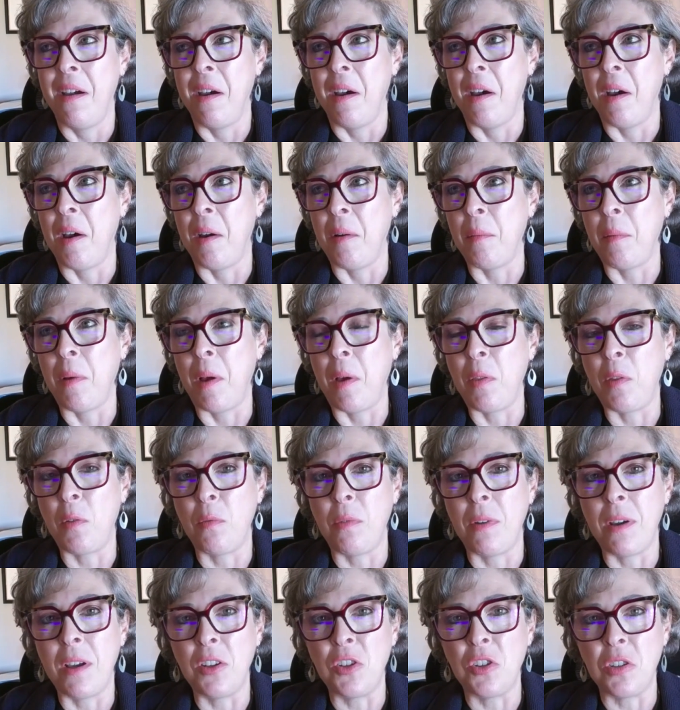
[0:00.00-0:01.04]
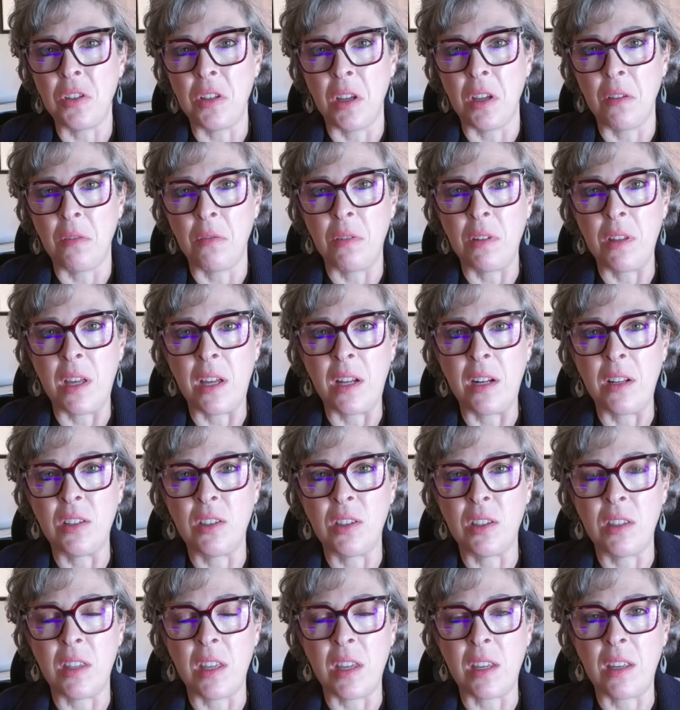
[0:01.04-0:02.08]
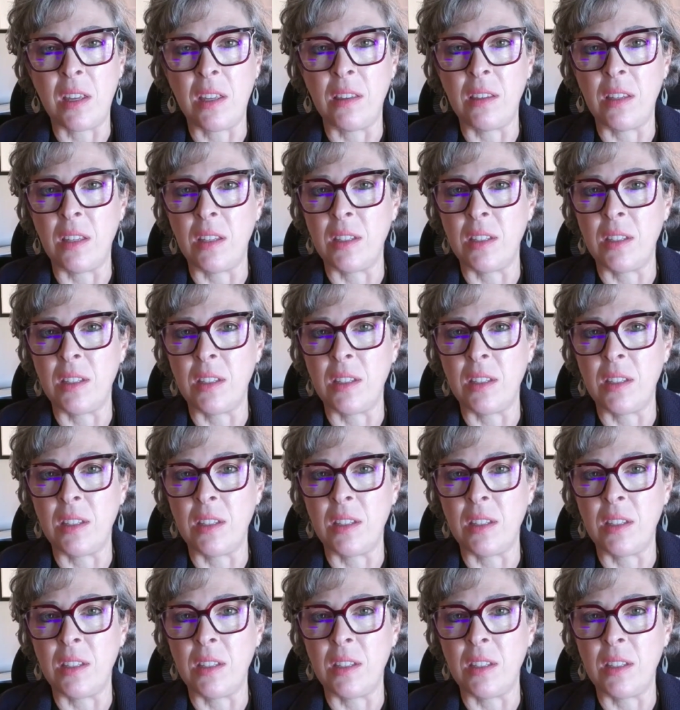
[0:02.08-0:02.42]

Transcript: The rationale for that is that they